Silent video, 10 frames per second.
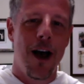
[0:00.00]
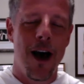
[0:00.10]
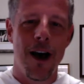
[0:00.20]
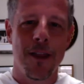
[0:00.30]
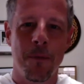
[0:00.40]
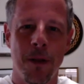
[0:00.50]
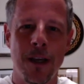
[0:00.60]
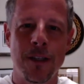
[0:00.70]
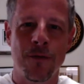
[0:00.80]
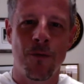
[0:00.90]

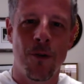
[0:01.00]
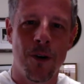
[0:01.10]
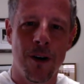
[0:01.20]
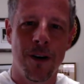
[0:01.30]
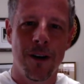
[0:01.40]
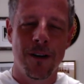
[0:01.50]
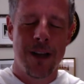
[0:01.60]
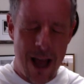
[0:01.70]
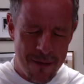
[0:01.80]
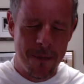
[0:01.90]
to
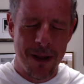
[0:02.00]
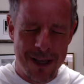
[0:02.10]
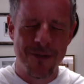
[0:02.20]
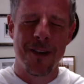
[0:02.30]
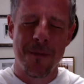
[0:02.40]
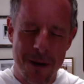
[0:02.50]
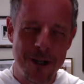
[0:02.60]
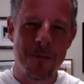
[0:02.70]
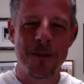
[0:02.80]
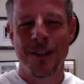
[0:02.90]
have a place for the
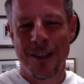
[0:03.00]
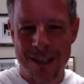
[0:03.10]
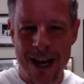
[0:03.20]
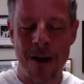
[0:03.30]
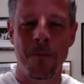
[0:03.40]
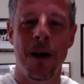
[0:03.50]
bishop to sit down.